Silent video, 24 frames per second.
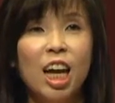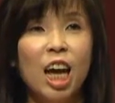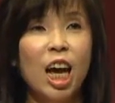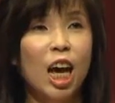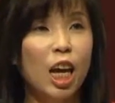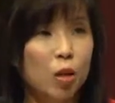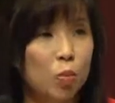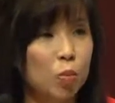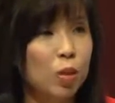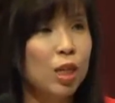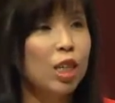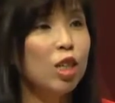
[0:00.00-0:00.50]

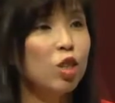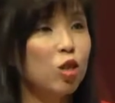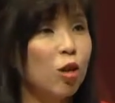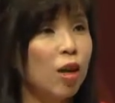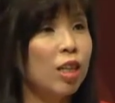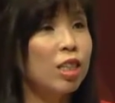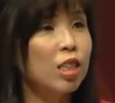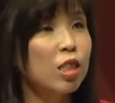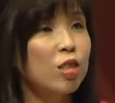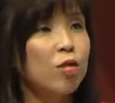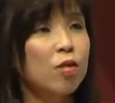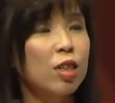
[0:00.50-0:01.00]
and be
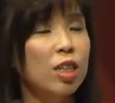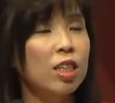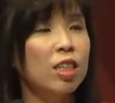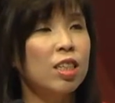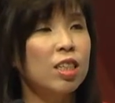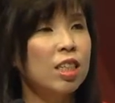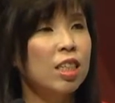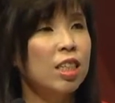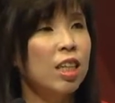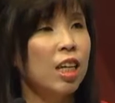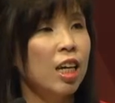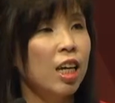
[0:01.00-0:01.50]
transferred
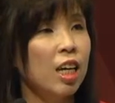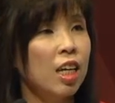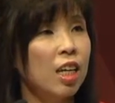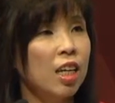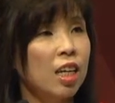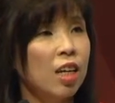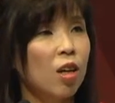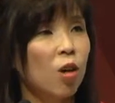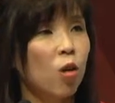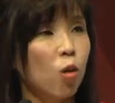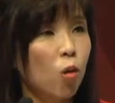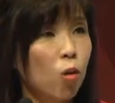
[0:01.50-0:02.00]

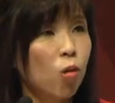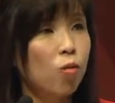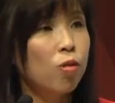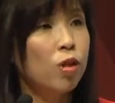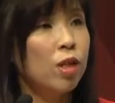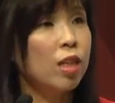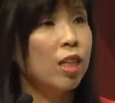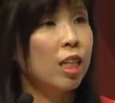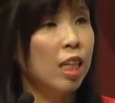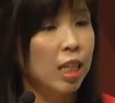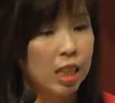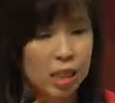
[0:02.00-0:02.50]

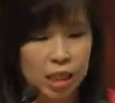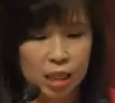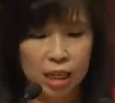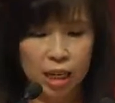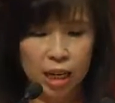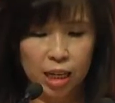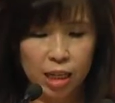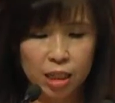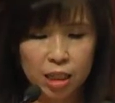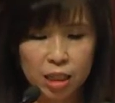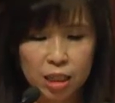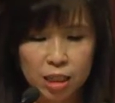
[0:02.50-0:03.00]
over the
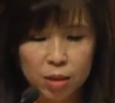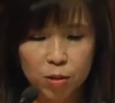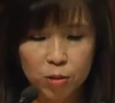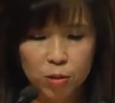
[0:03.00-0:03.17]
internet.